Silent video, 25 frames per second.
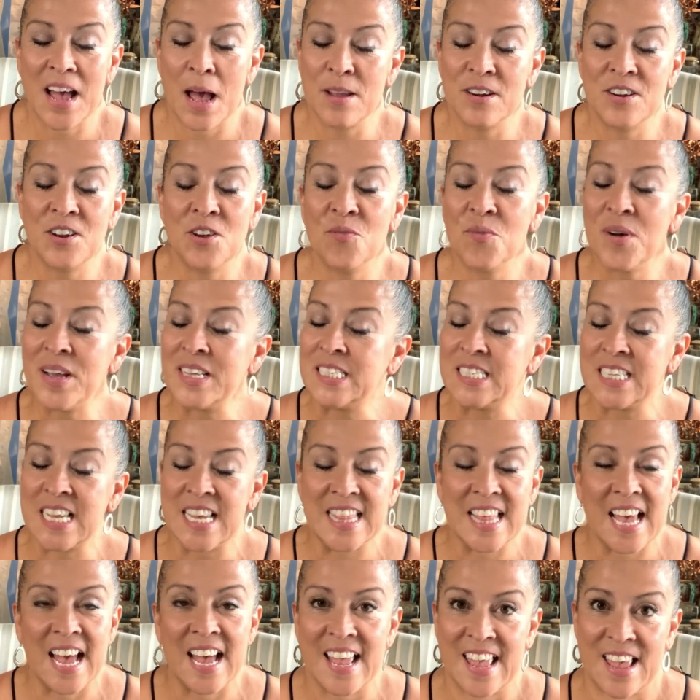I know I
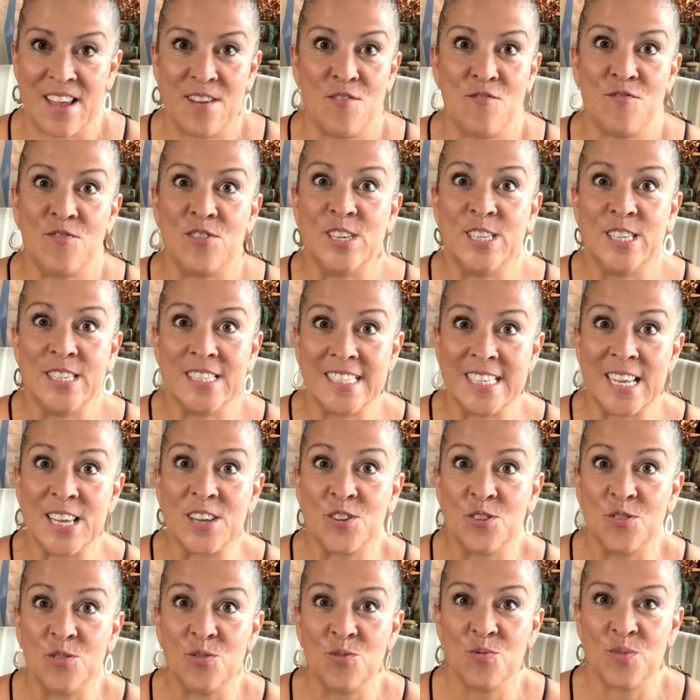say that every
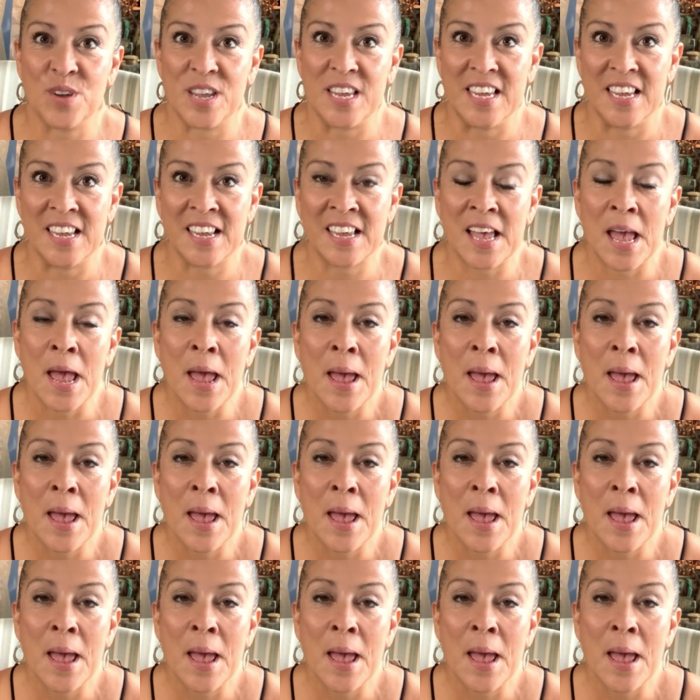single week,